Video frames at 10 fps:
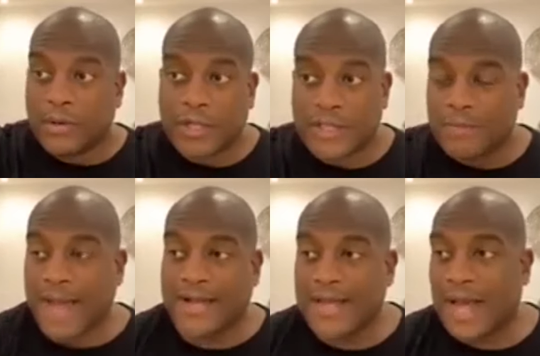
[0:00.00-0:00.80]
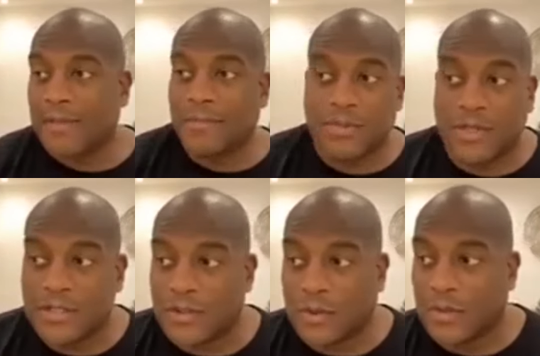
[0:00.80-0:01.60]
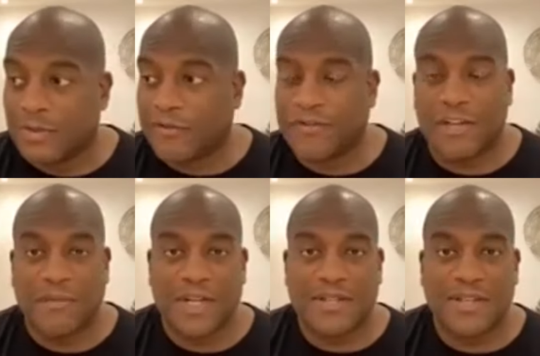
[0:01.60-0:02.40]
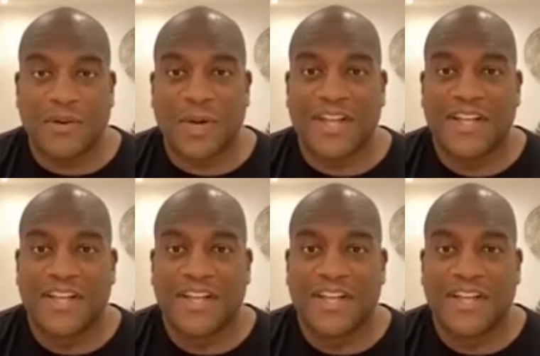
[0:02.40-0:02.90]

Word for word: We're like smack dab in between two of them. It's 15 right. minutes either way.